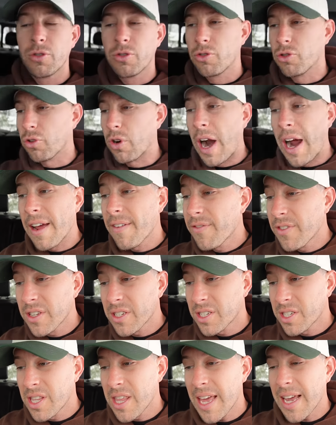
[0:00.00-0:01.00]
drive
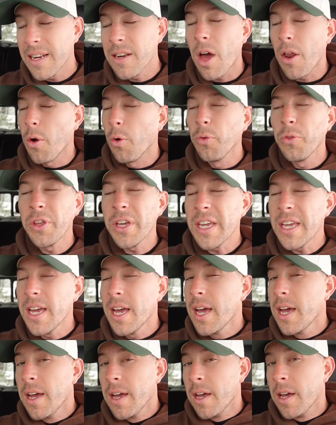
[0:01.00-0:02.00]
this thing, not only
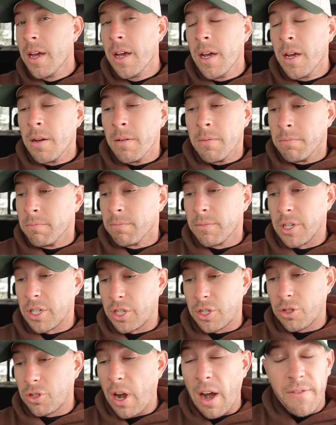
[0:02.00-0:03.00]

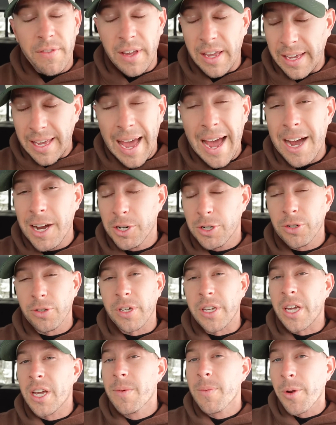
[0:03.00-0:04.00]
just driving it
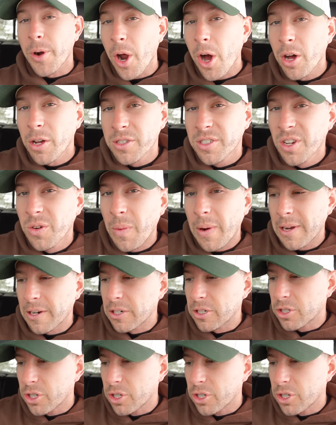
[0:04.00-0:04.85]
casually, but also while you're